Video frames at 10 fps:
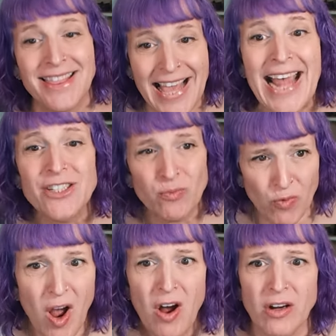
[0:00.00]
that's
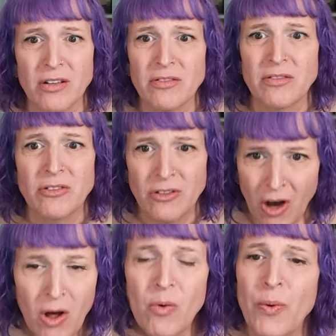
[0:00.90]
wrong,
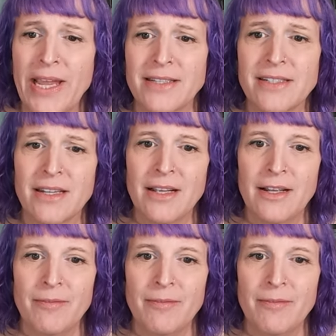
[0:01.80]
always.